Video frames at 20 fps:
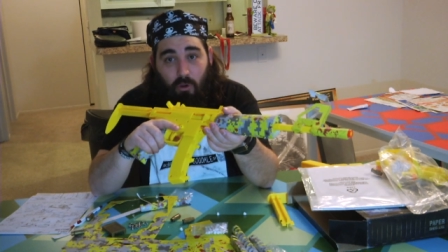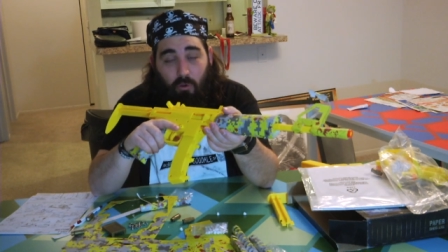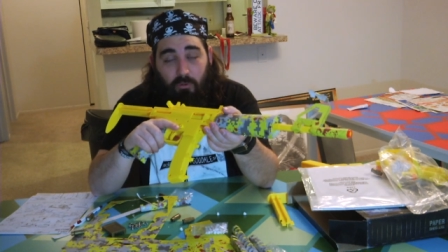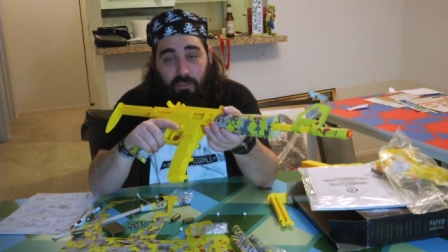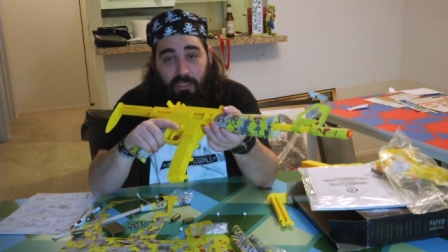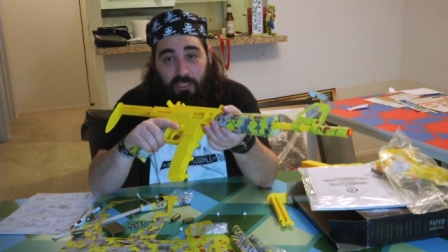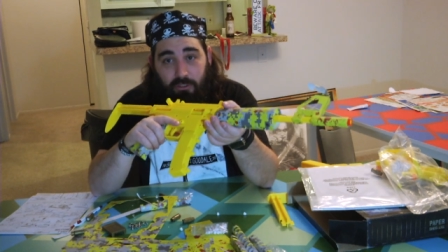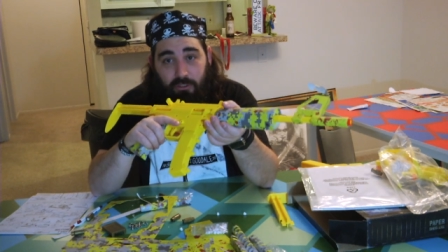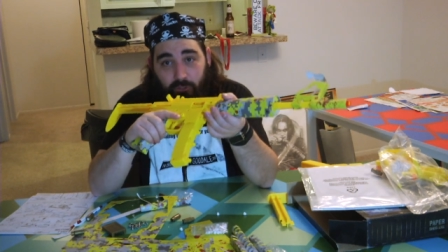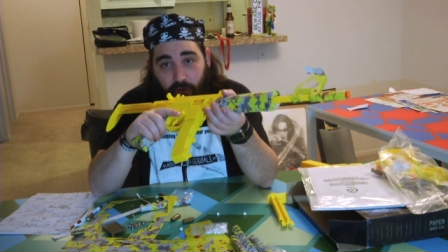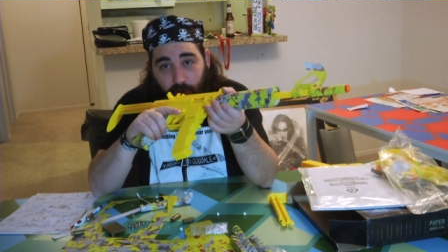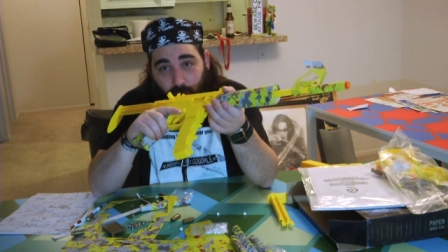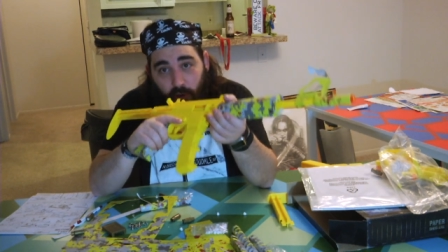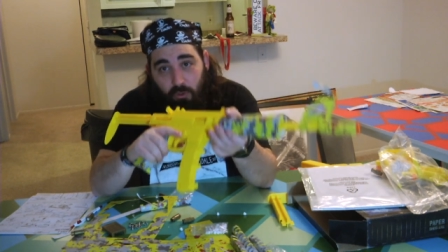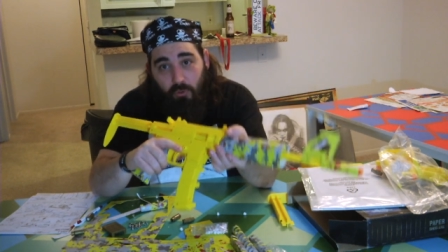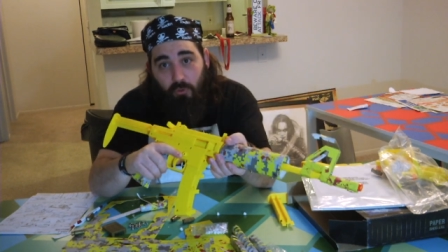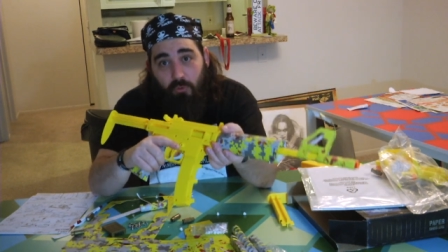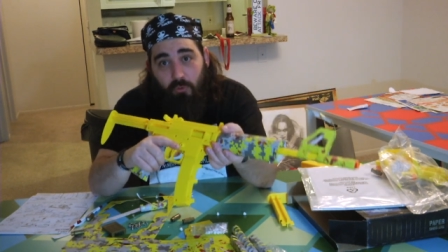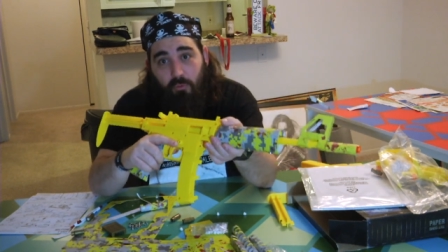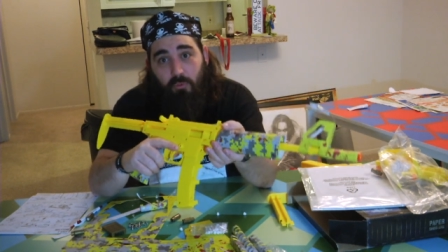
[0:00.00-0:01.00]
Only
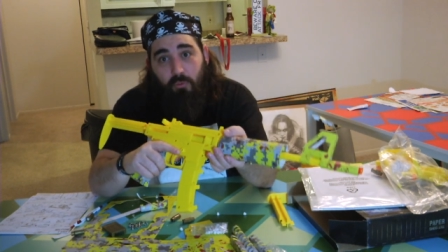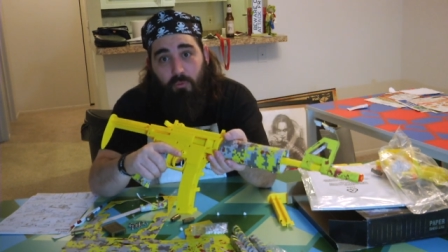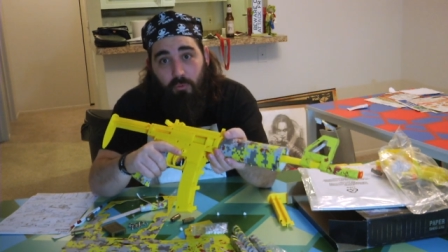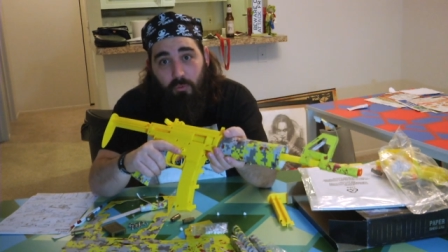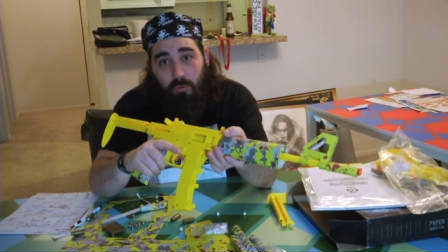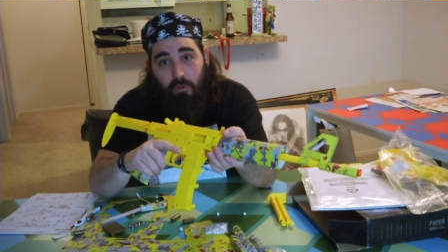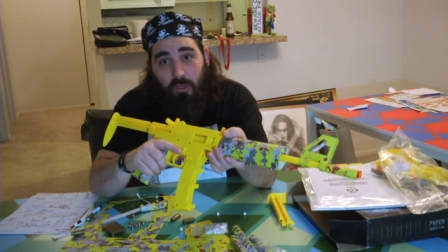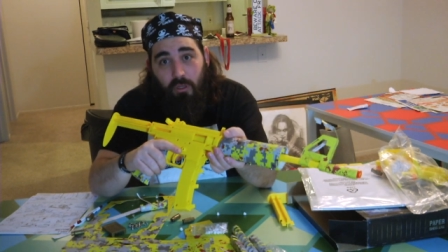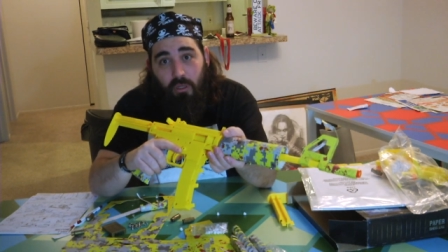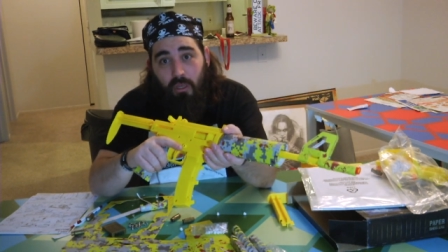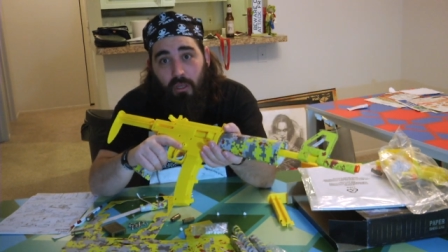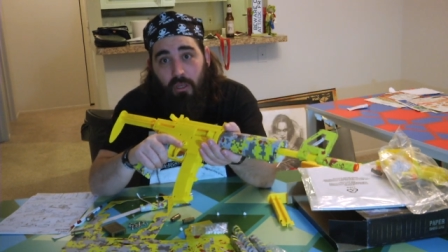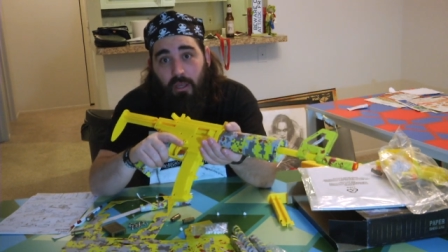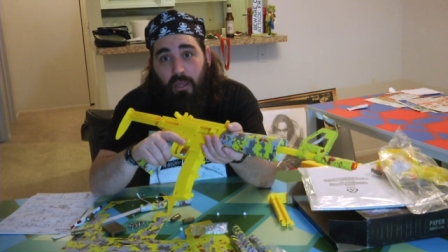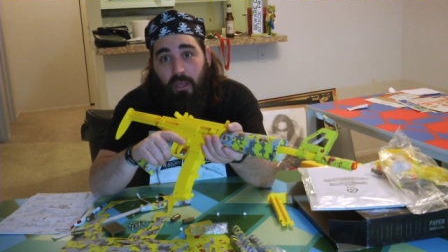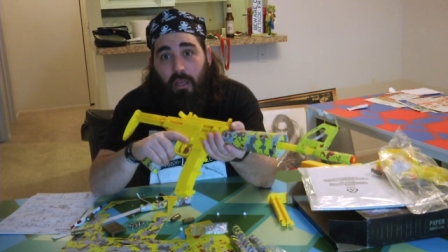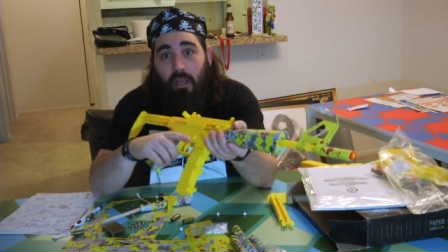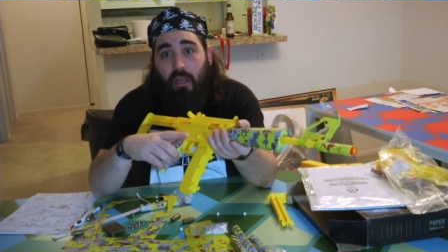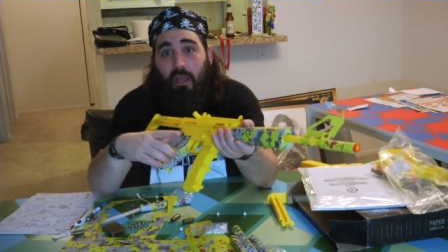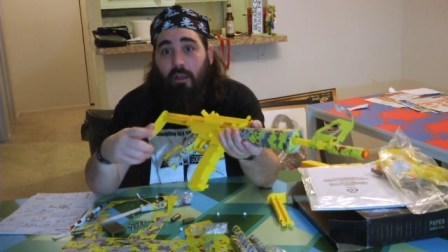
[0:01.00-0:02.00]
two
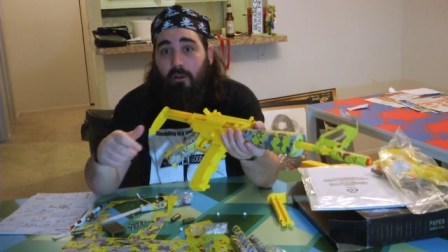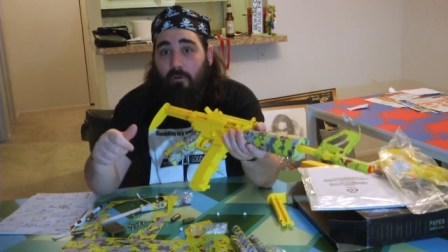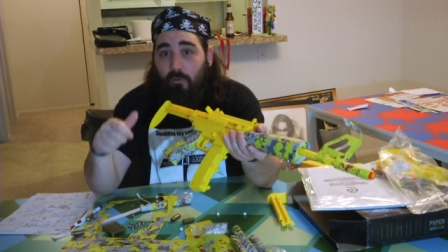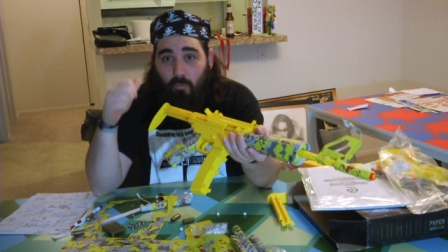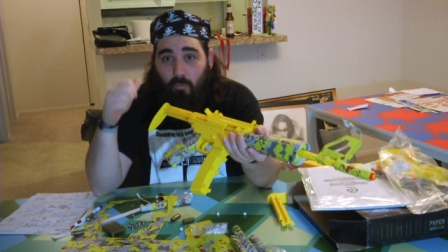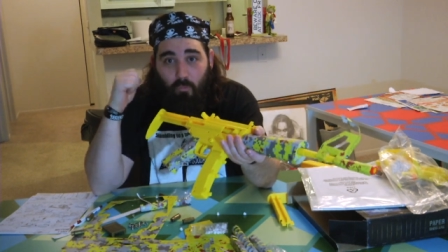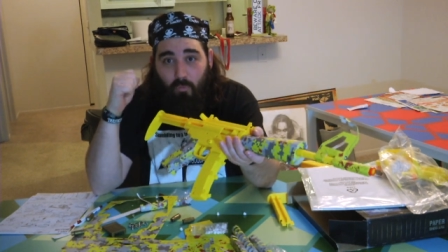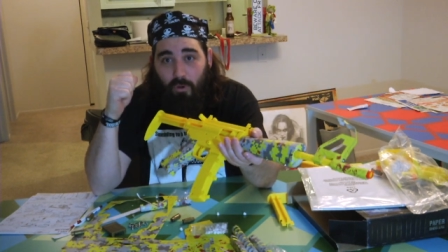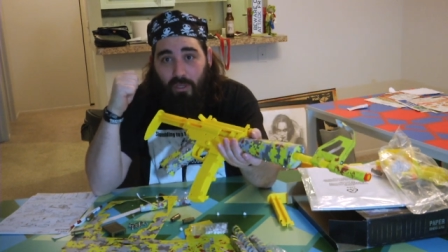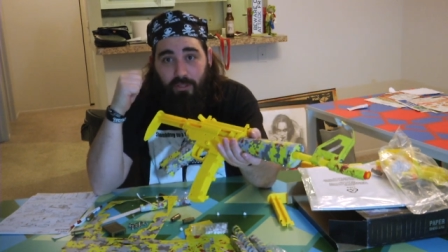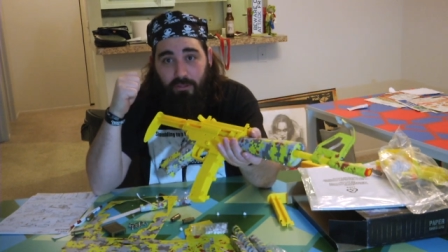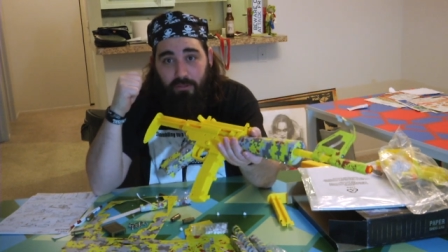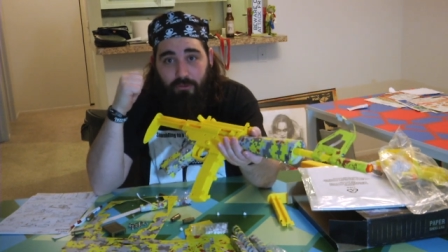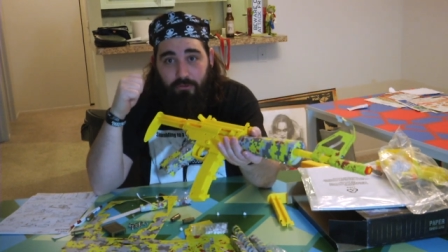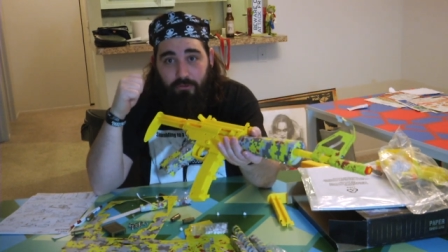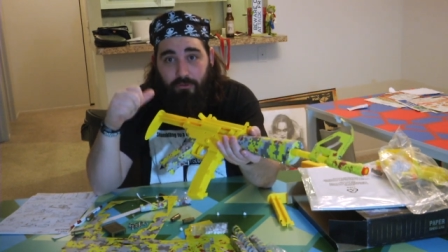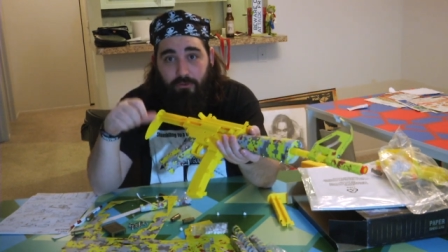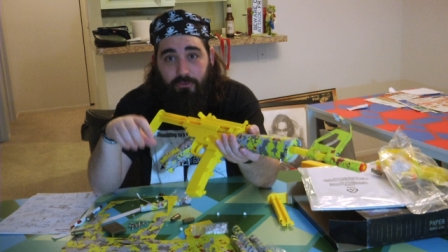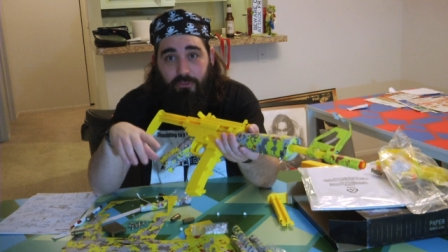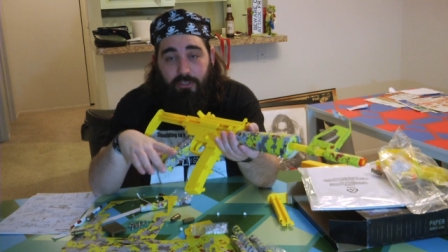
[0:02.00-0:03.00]

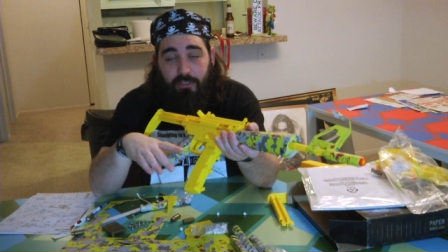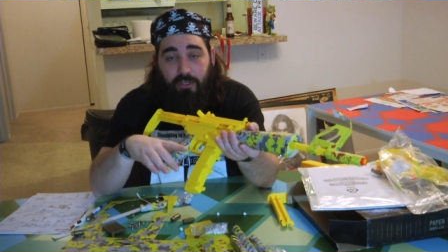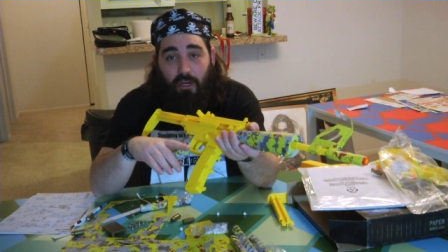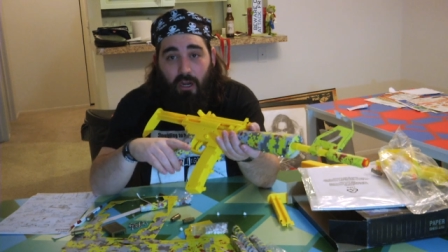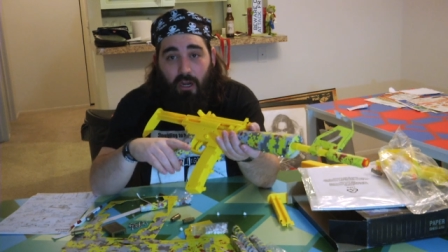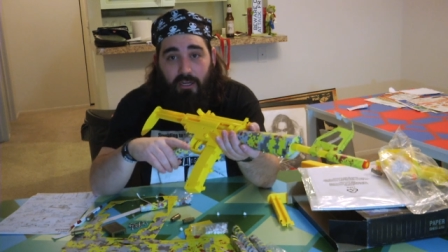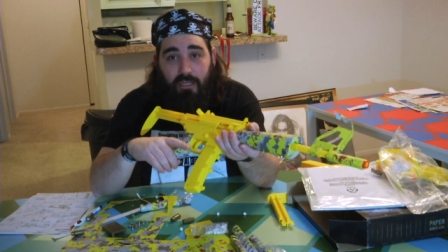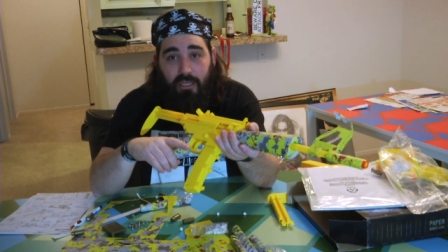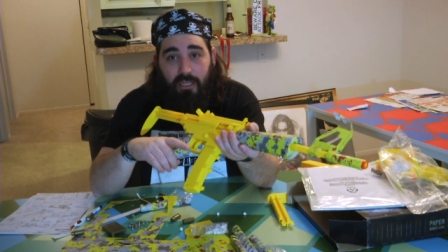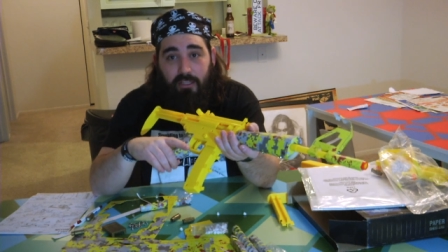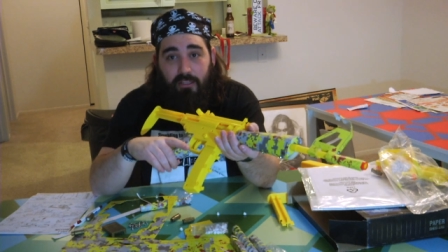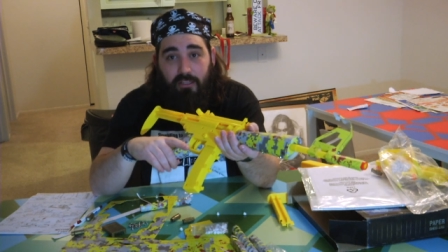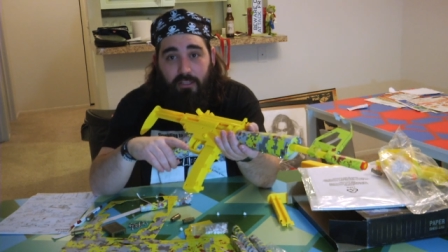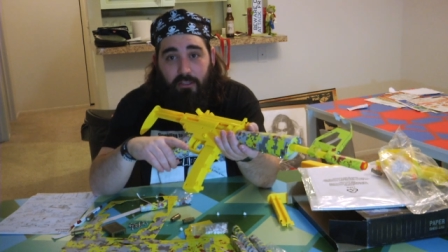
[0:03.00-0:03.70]
went to the target.